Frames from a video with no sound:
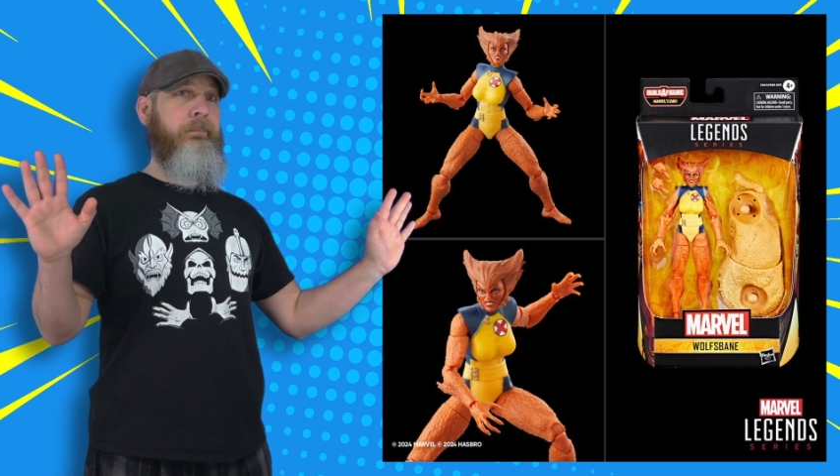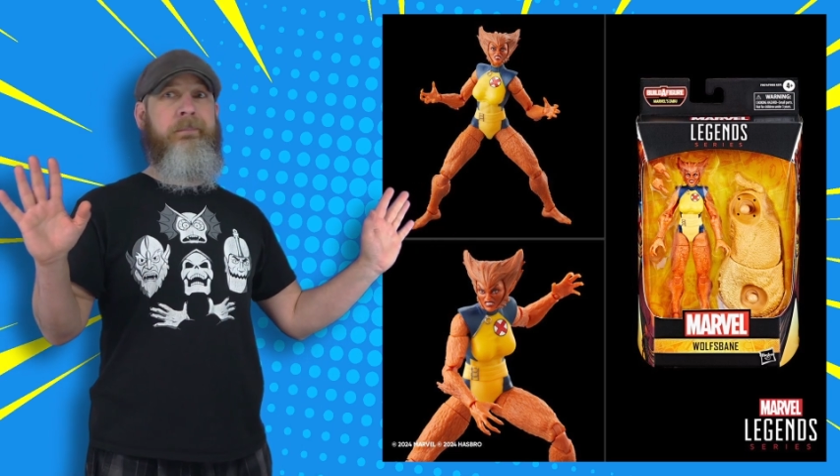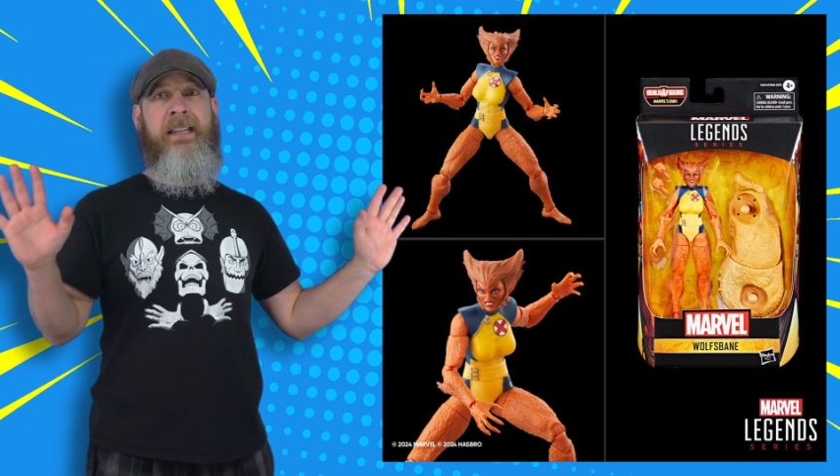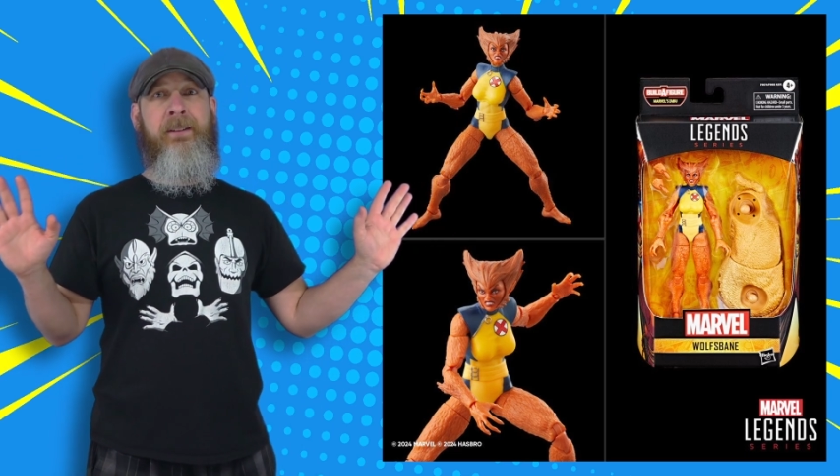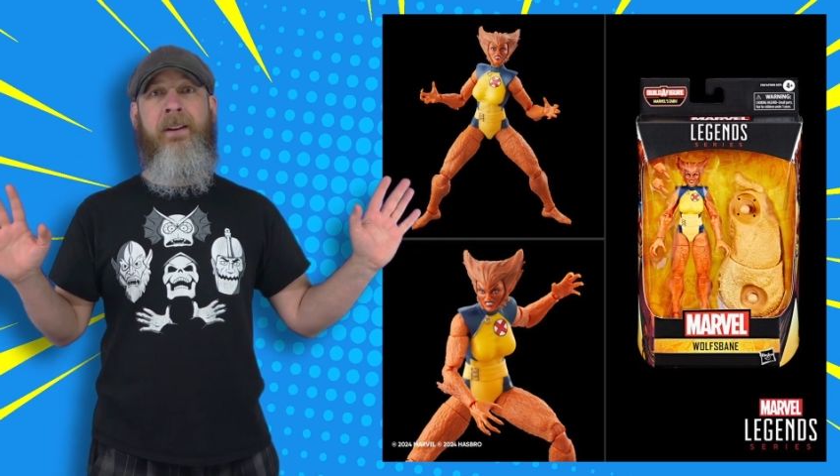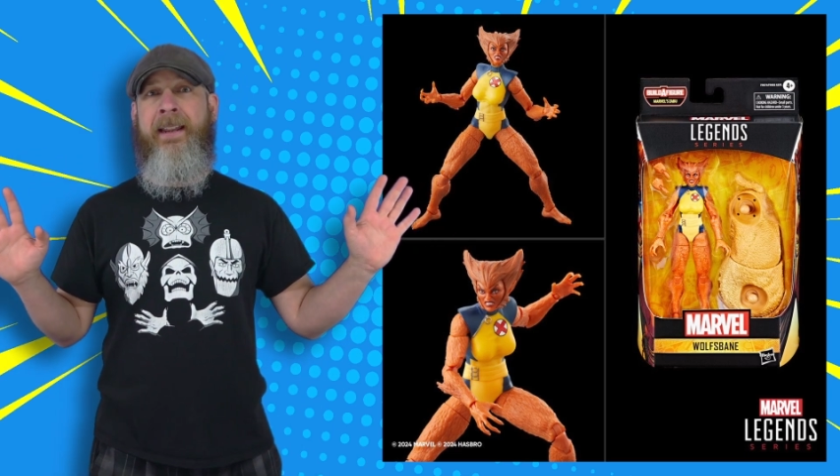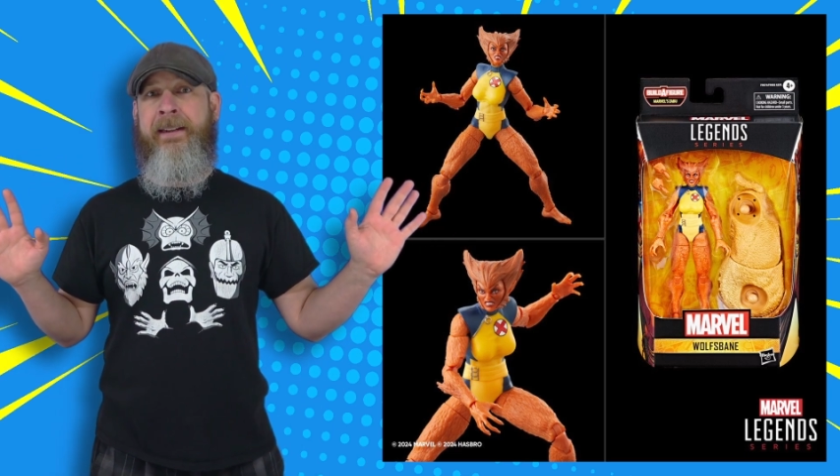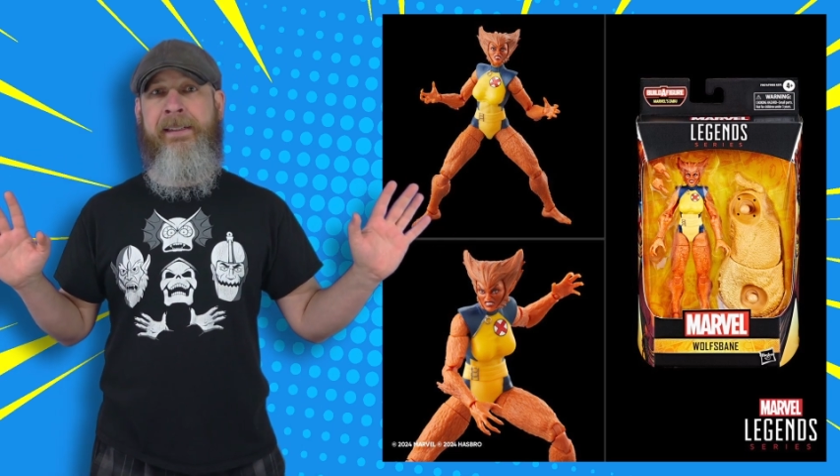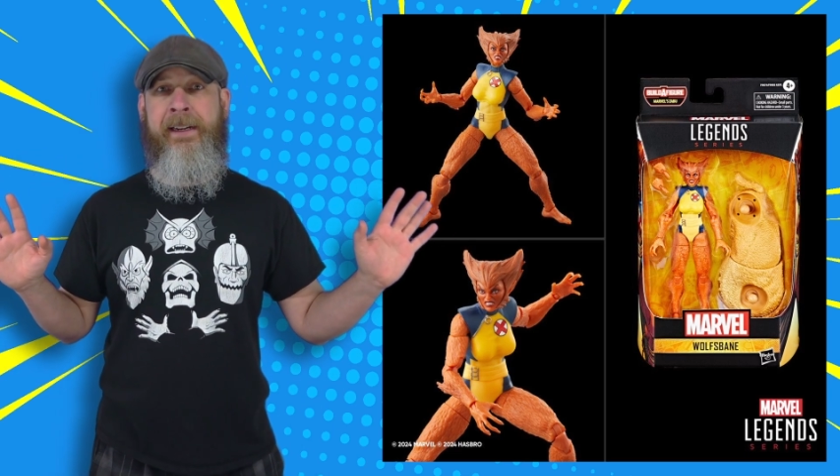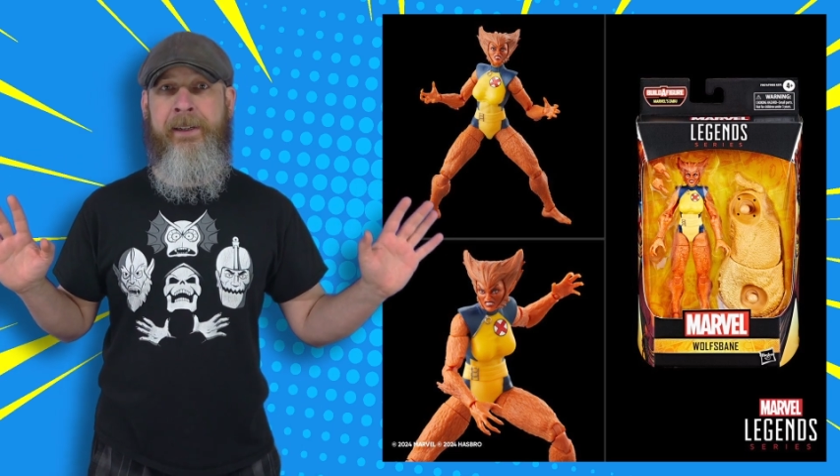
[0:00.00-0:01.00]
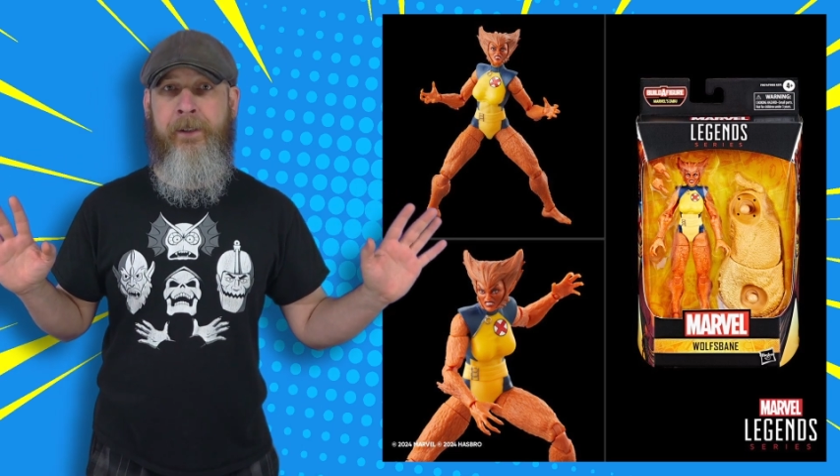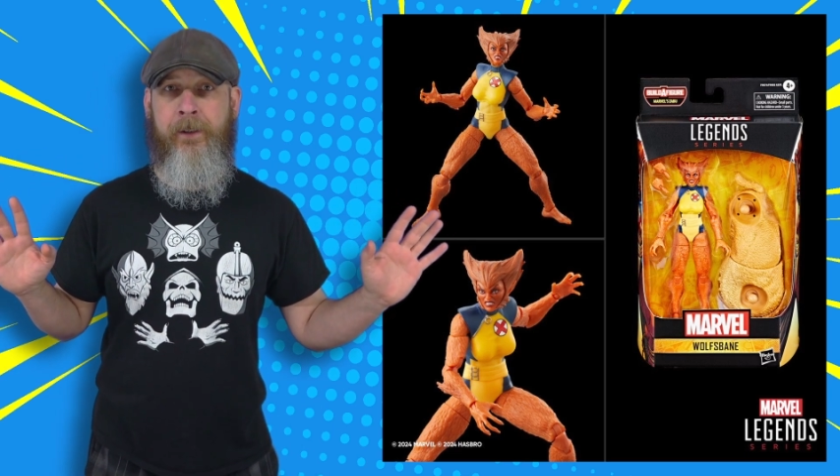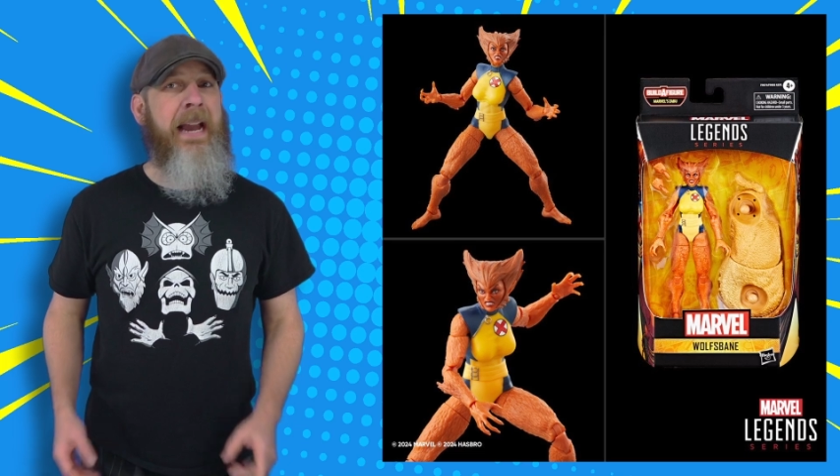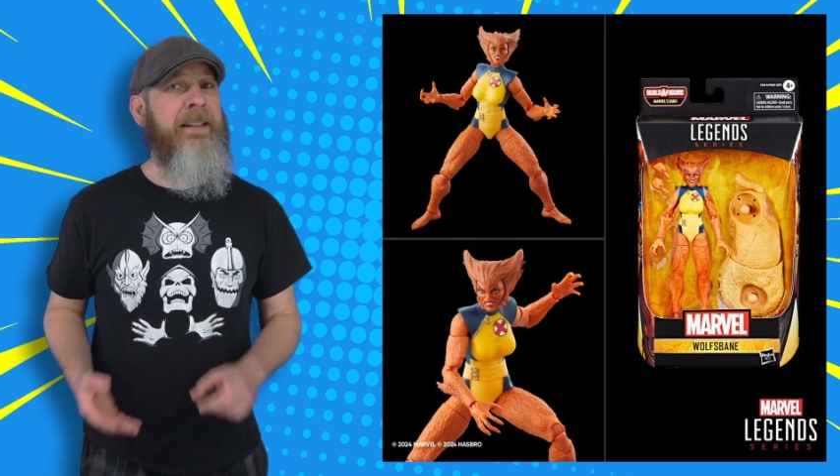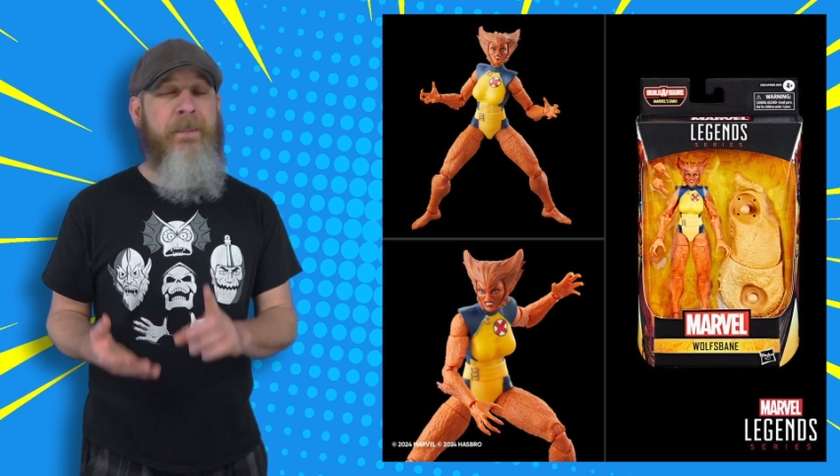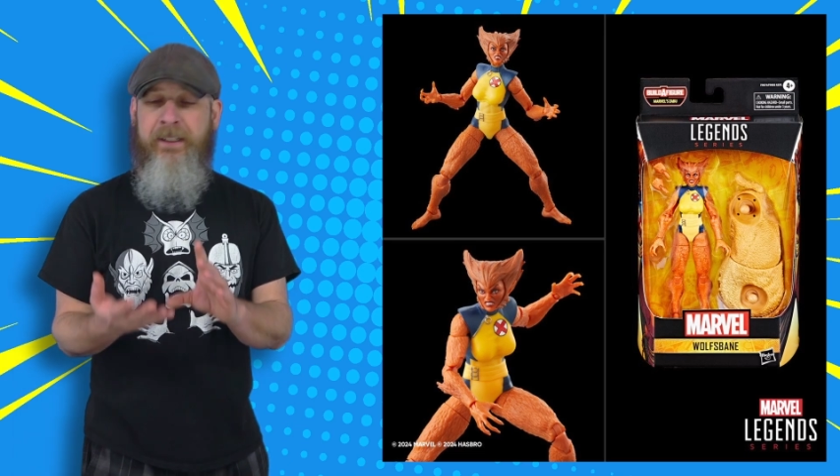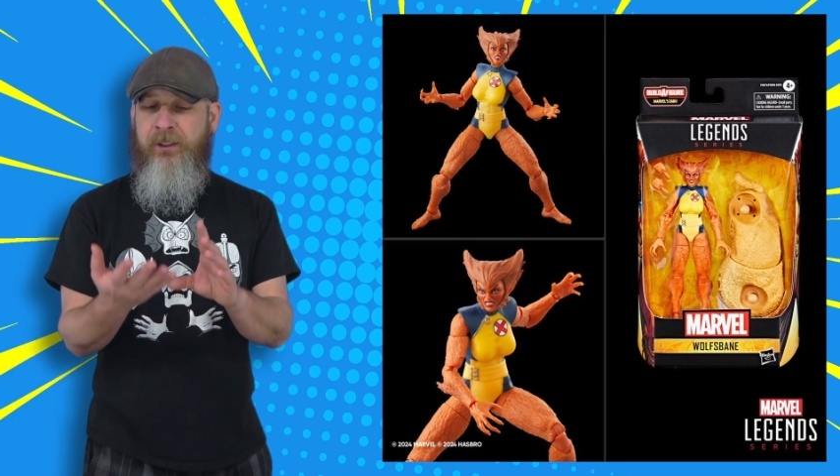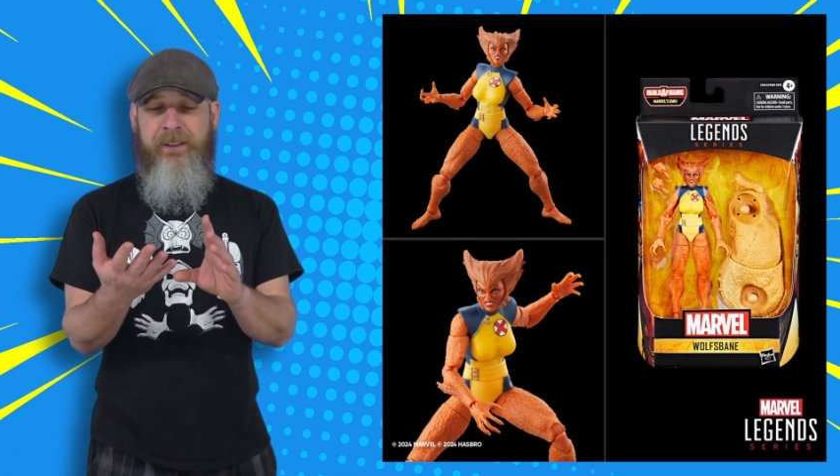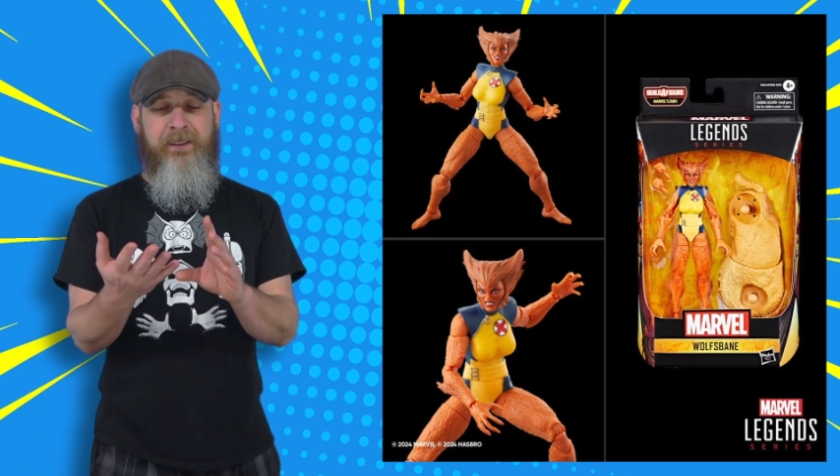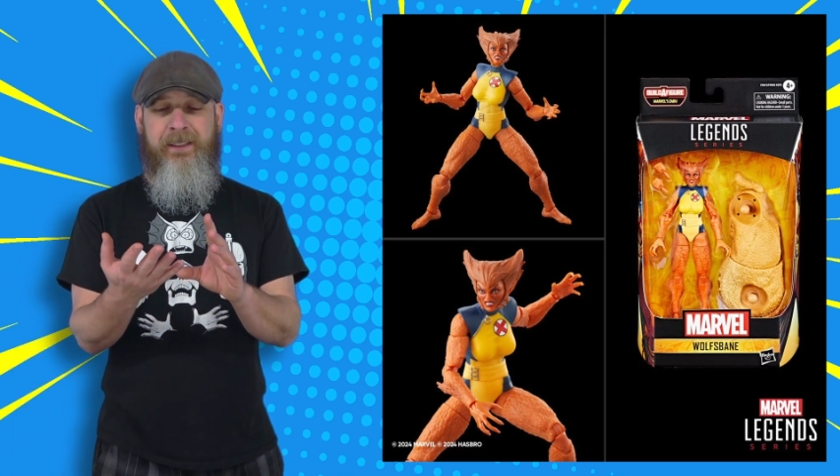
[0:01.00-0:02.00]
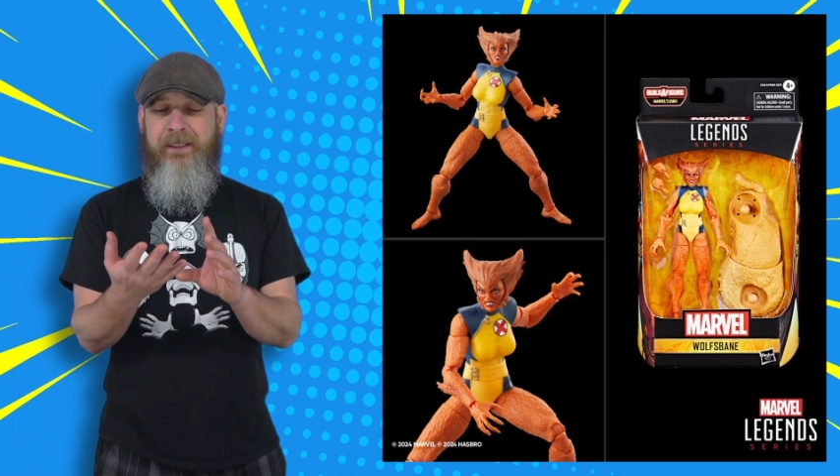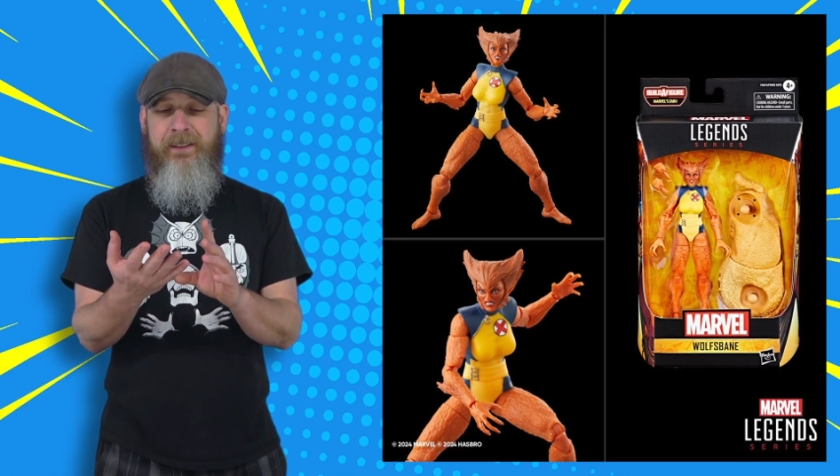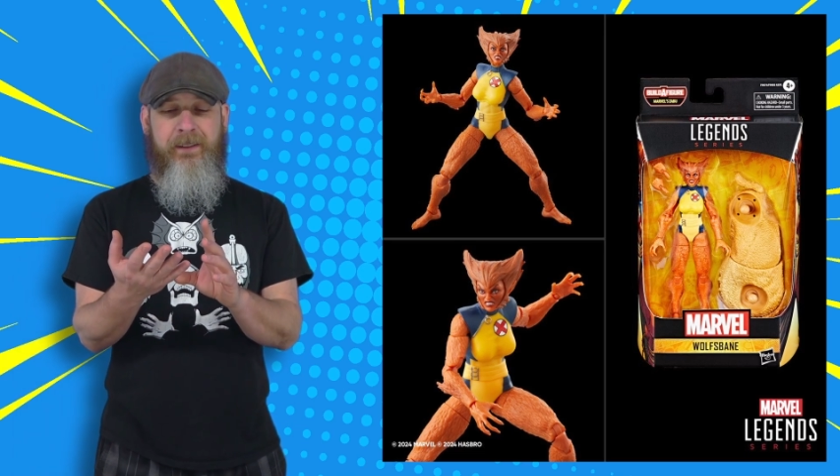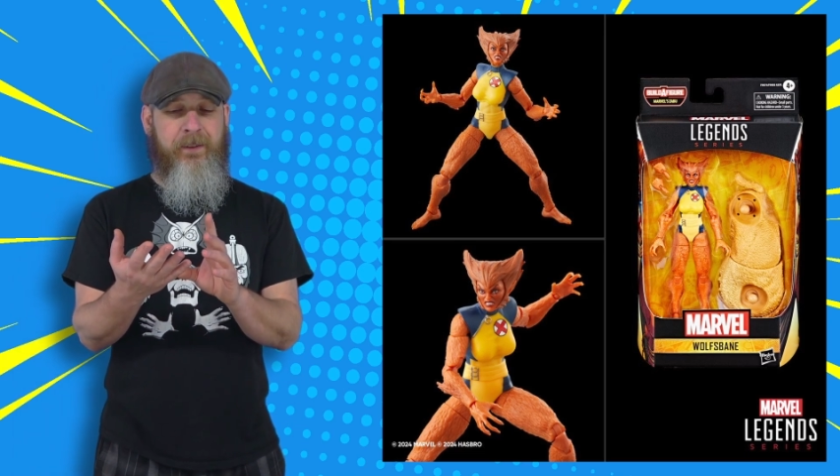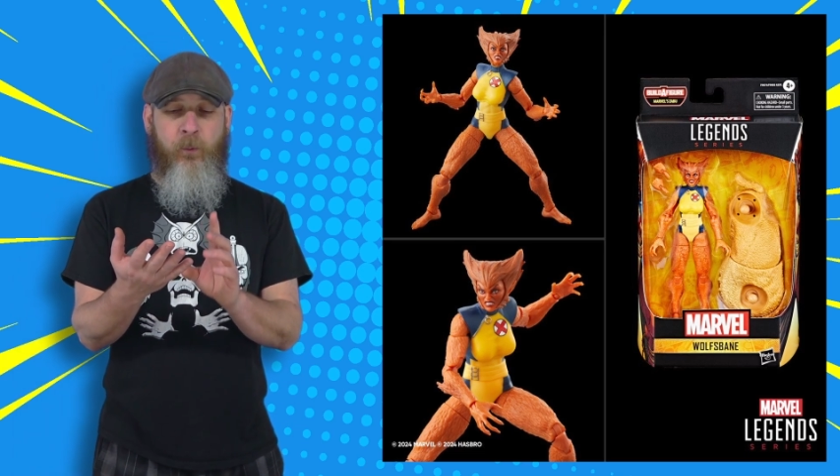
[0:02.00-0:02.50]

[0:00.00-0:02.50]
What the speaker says: That's all I need to hear. Not to mention the